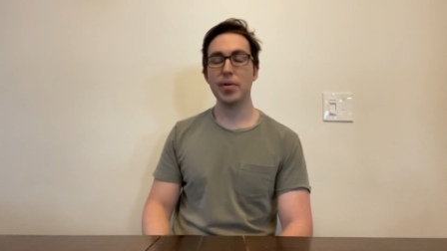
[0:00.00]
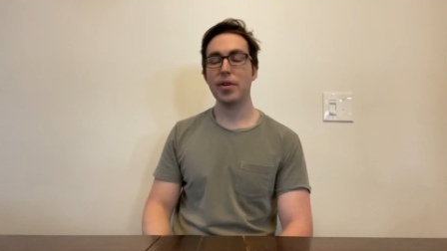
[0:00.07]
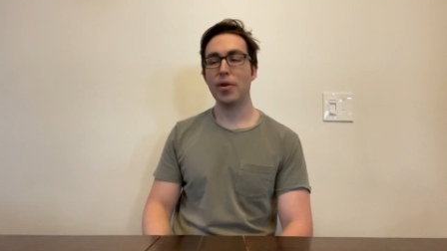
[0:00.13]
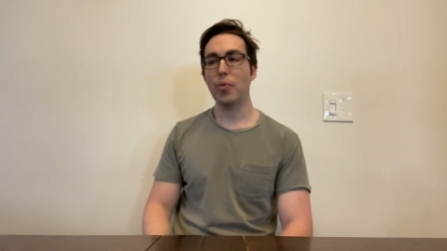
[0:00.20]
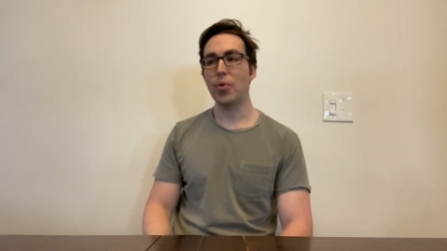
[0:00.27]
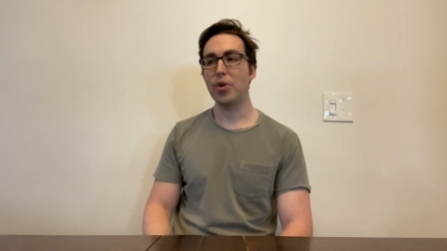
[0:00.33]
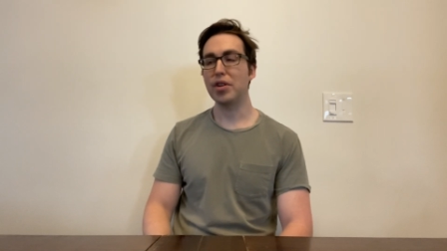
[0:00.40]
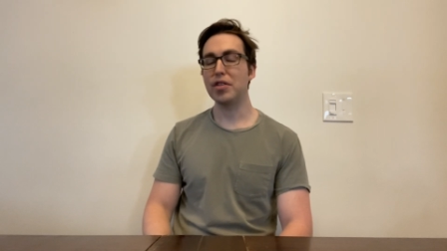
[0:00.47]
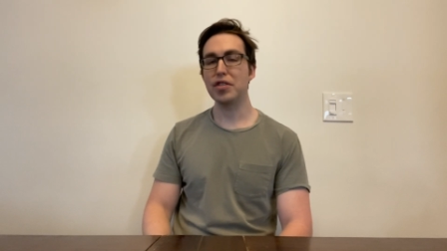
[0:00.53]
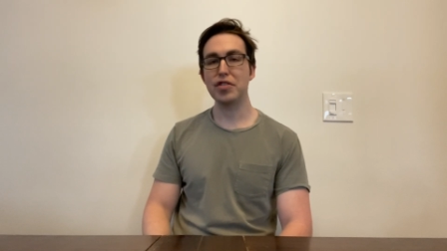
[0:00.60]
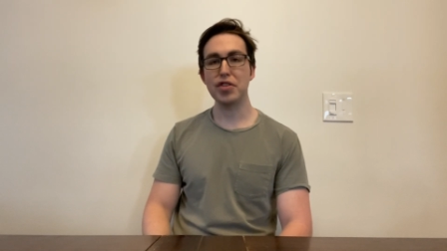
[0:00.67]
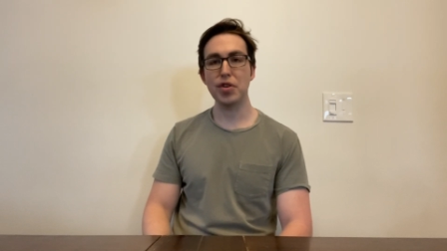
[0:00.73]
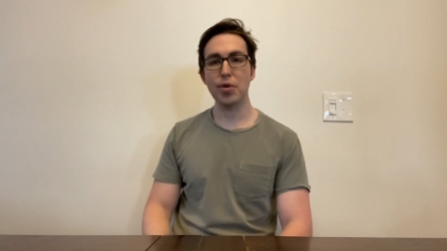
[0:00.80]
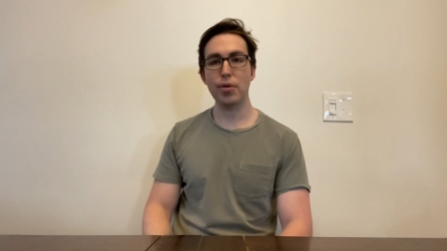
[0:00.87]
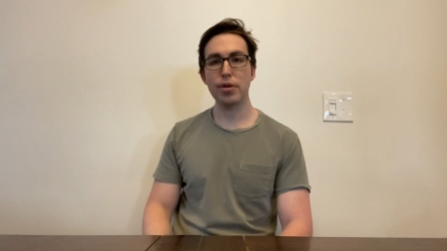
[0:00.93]
I wanted to
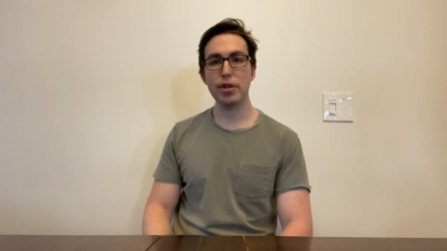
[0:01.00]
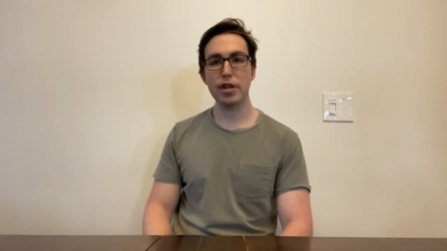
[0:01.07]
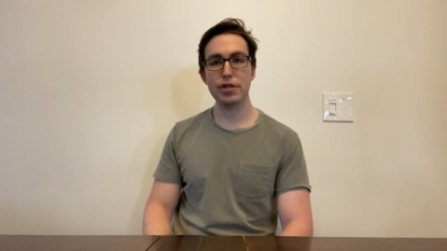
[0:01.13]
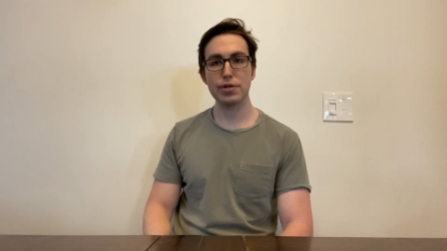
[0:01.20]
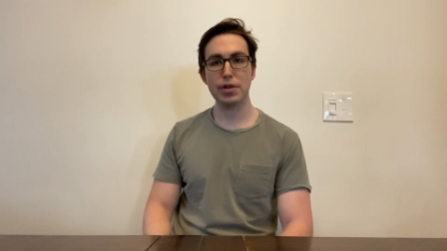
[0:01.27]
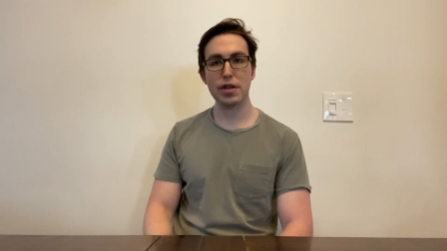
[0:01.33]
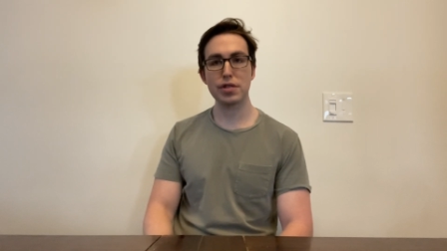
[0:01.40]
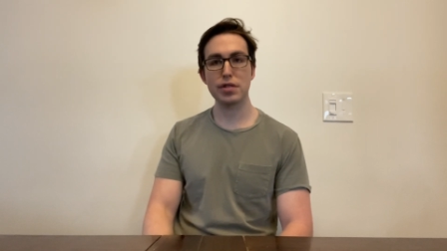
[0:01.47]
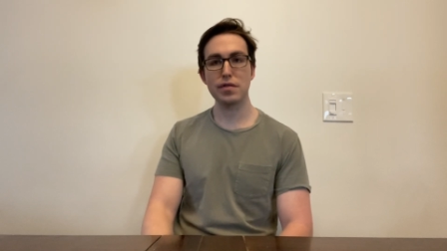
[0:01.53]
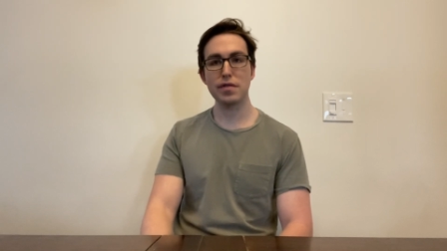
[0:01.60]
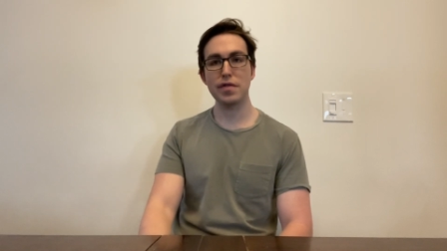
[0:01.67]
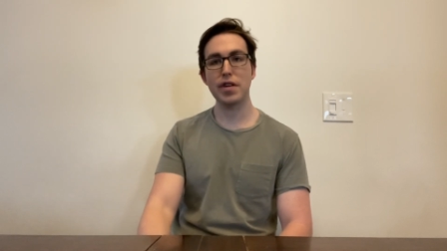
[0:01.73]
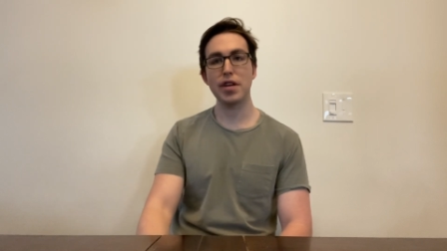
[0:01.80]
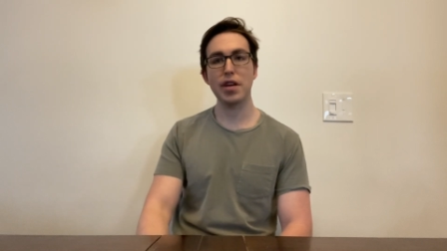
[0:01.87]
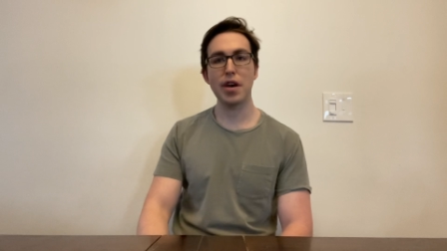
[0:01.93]
do an introduction
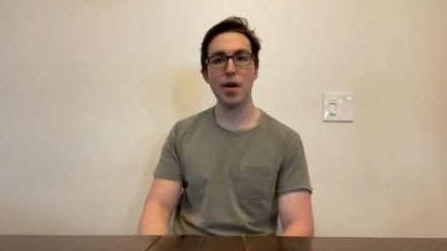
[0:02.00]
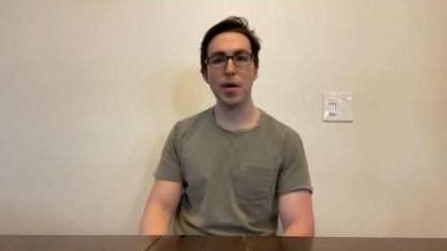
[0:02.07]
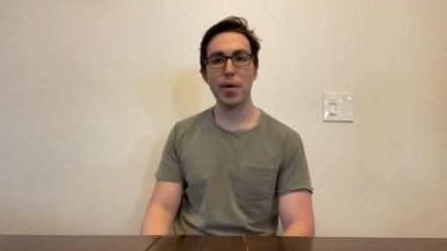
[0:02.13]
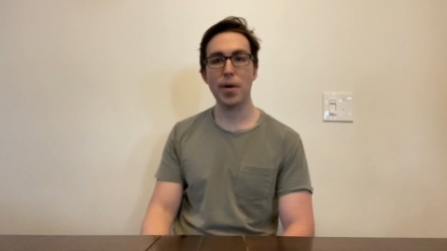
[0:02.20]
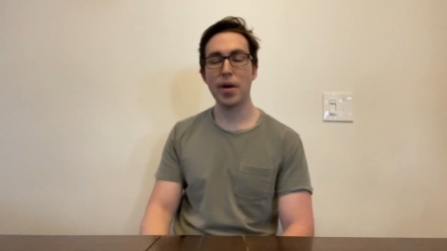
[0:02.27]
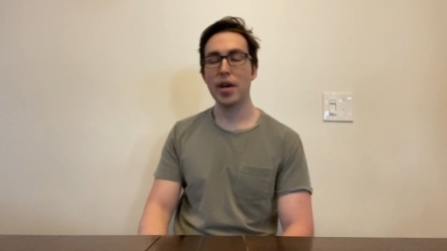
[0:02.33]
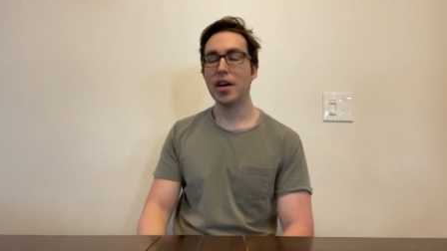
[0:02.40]
video